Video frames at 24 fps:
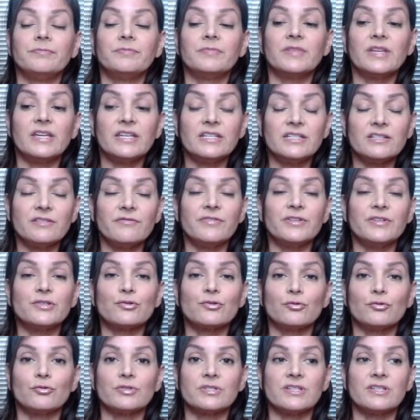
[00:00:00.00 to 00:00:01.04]

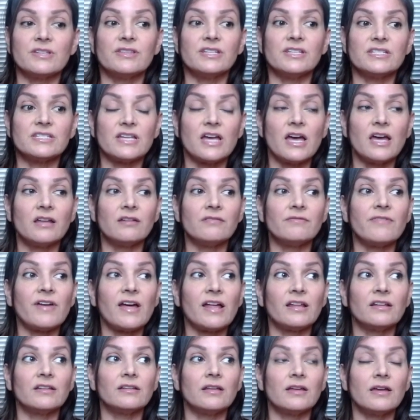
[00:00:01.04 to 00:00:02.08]
individuals, in these
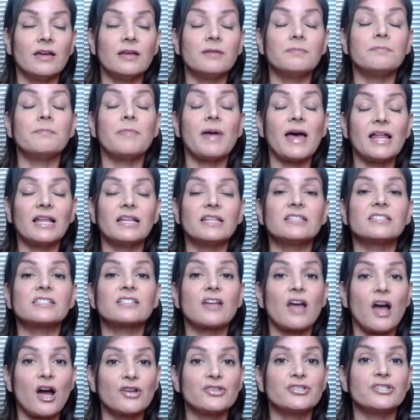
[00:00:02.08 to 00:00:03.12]
unbalanced
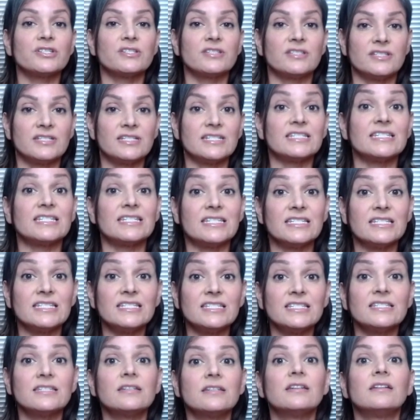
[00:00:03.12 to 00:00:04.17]

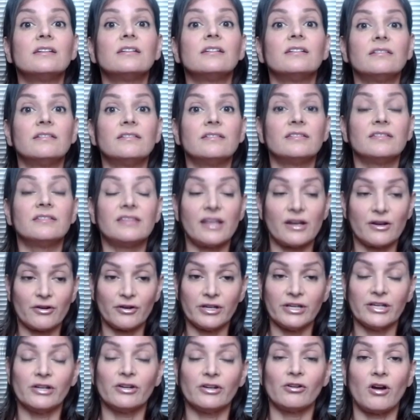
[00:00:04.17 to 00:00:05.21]
consciousnesses that are
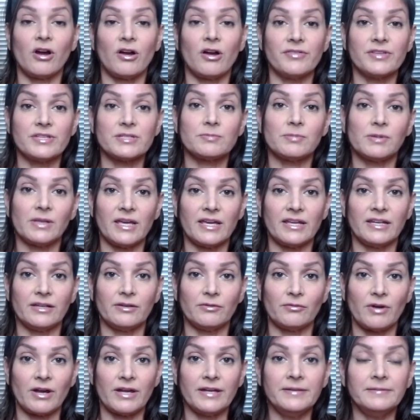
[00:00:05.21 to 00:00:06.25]
here on this planet,
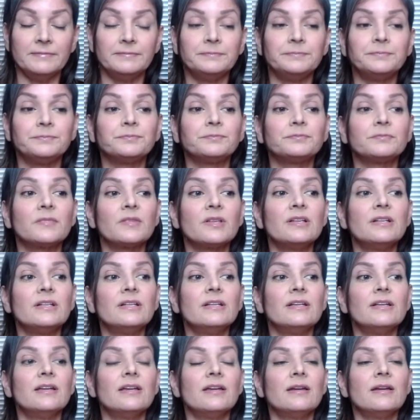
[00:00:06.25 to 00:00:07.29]
right?
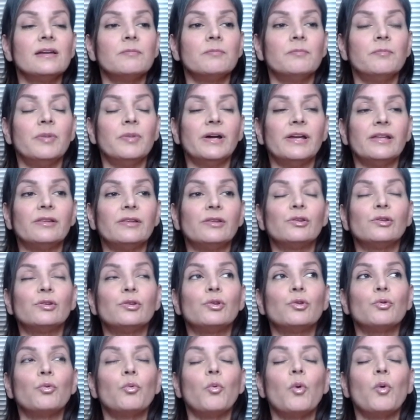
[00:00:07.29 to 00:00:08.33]
But
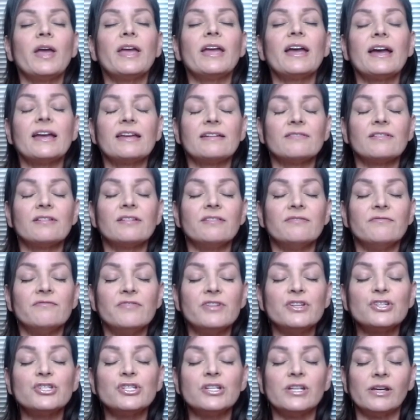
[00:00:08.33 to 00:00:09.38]
the way I
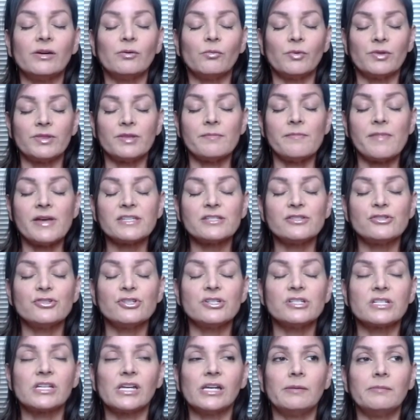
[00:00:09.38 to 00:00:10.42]
envision it, when the
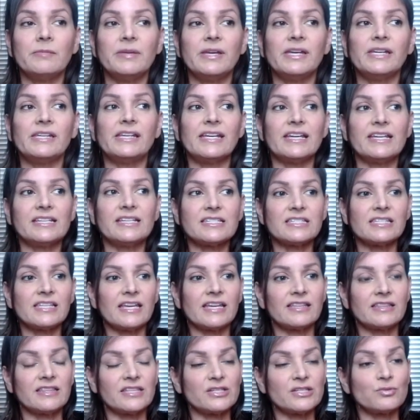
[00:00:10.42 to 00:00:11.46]
messages come in, it's
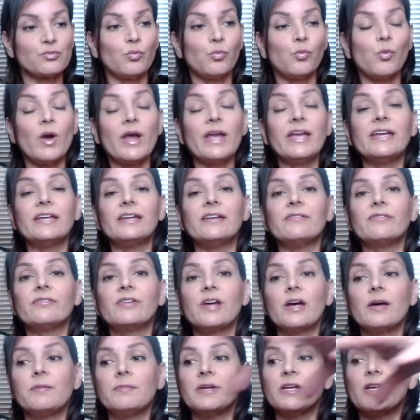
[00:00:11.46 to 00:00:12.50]
like this wave
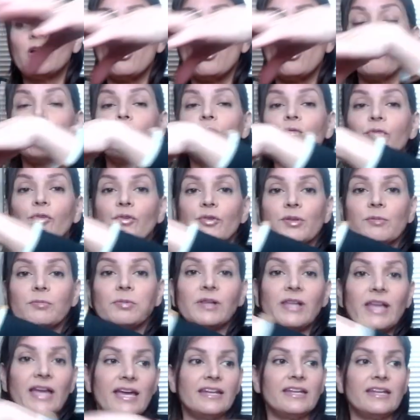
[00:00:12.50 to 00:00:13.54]
coming over the
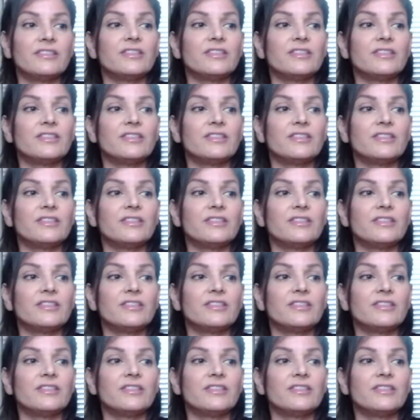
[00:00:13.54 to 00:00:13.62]
planet,